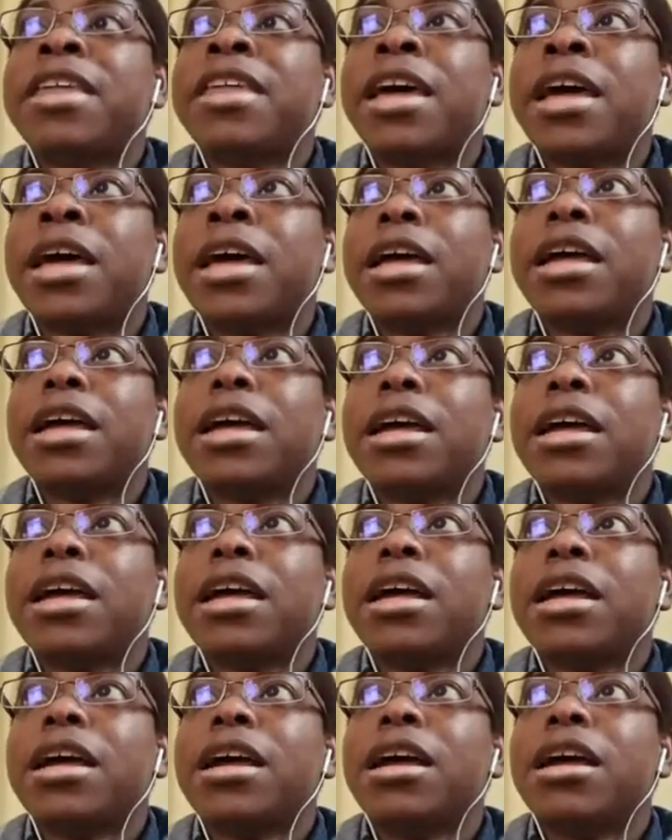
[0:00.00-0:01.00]
of that,
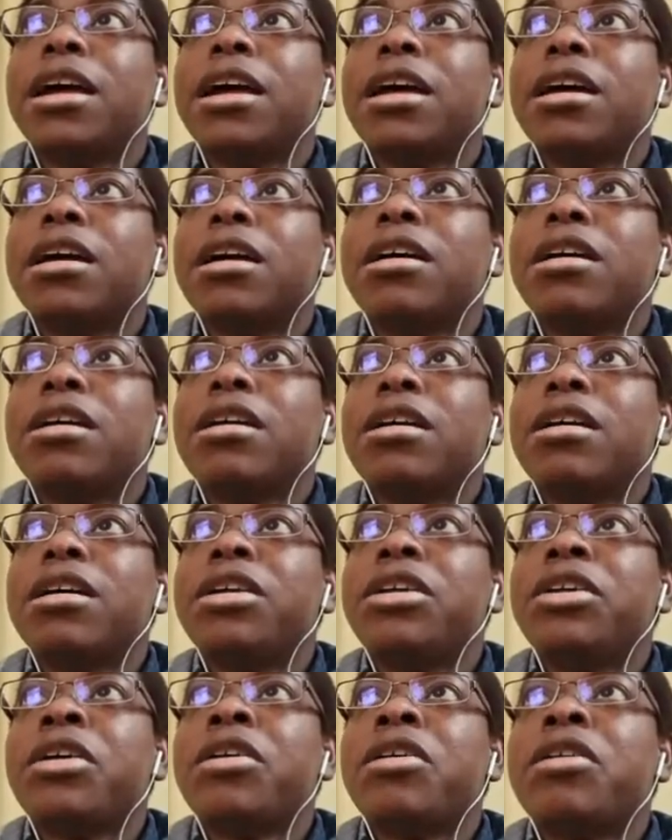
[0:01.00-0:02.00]

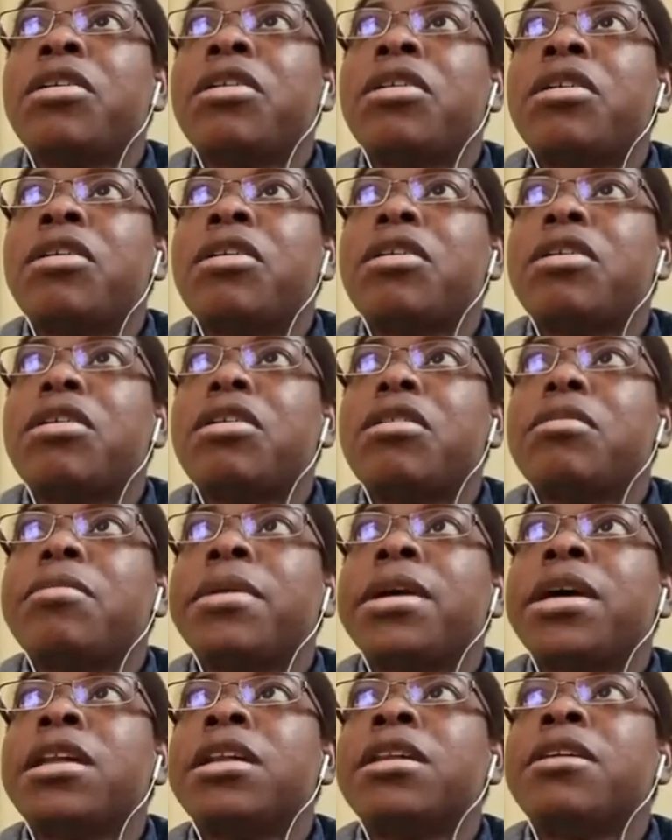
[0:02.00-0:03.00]

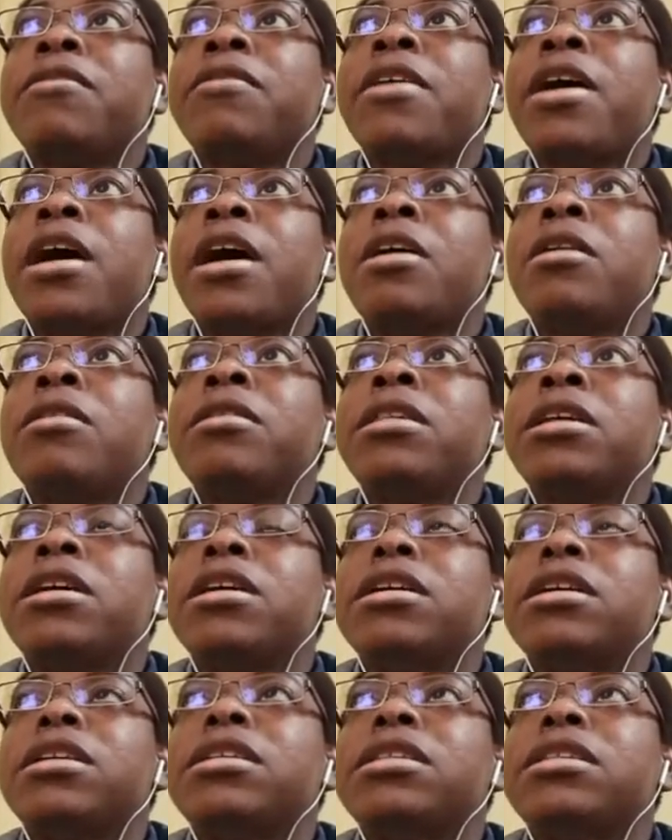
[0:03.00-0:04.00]
because of how
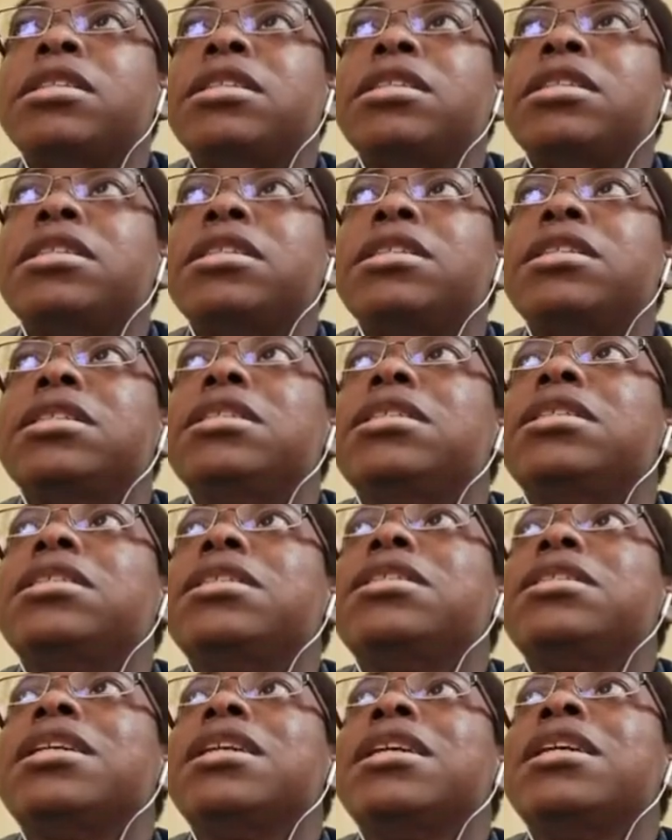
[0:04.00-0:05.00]
the
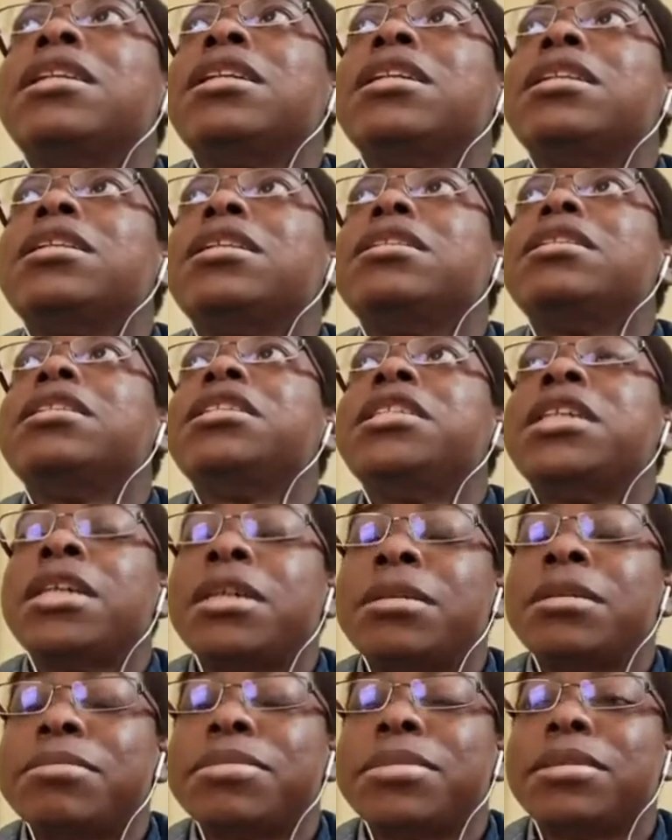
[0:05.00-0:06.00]
sickle
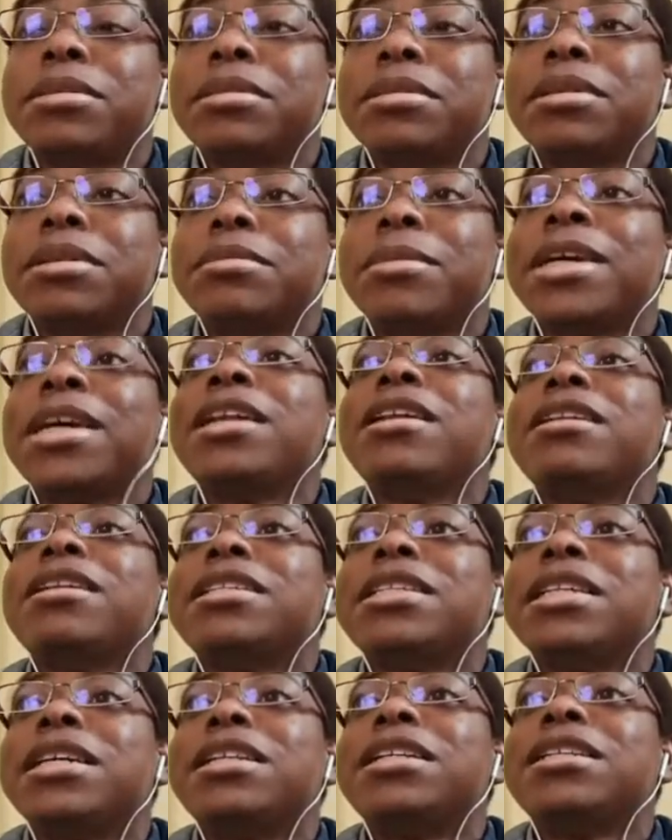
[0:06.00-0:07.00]
shape, because of
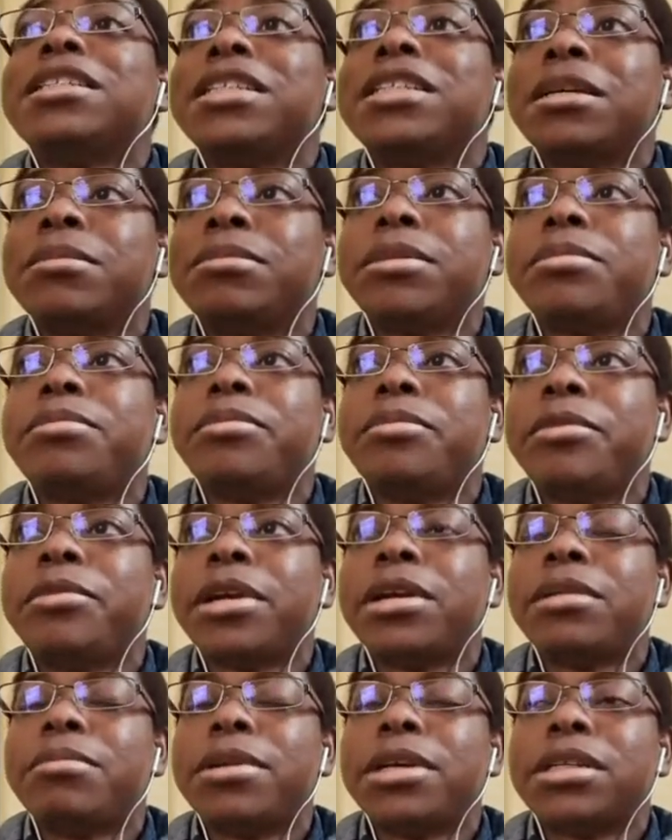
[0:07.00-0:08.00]
sickle shaped
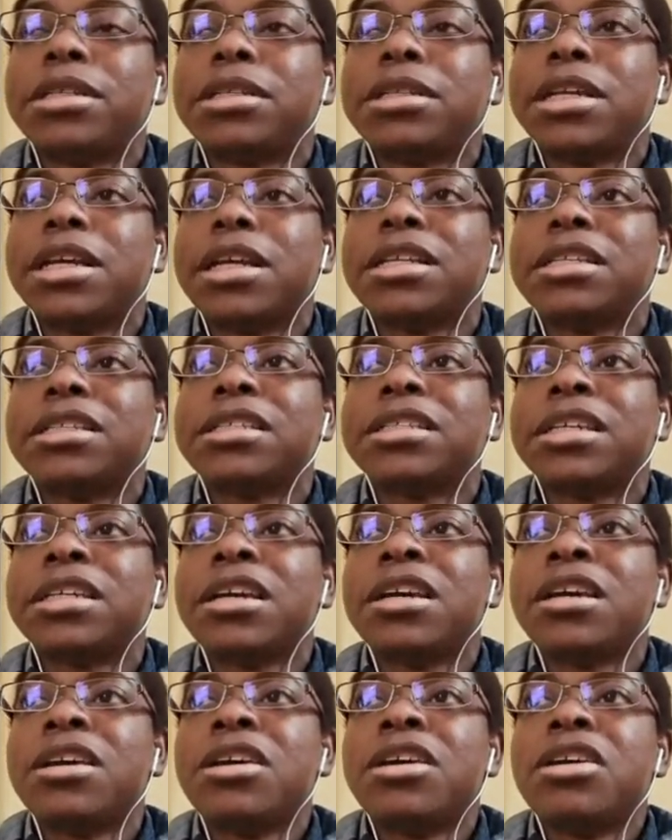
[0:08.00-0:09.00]
red blood cells,
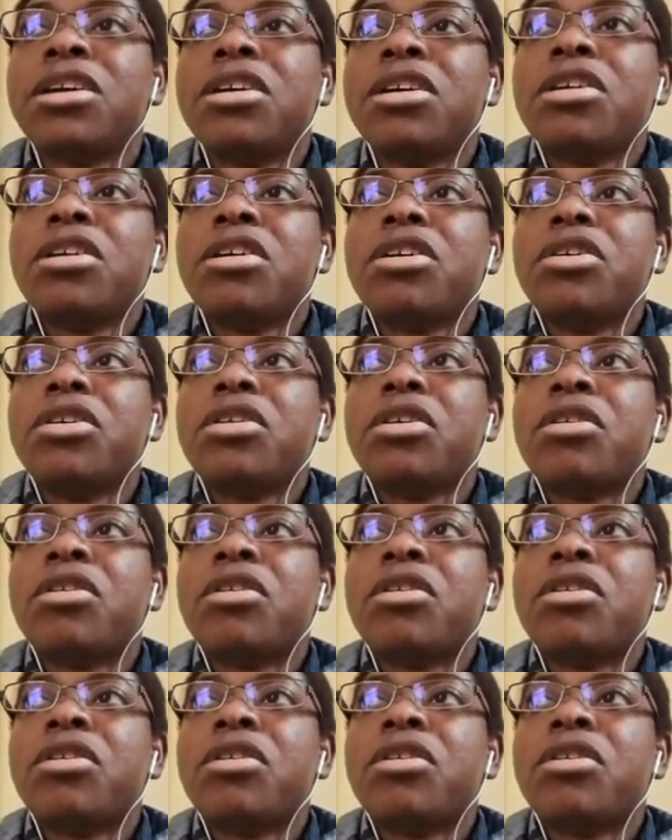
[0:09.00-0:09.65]
the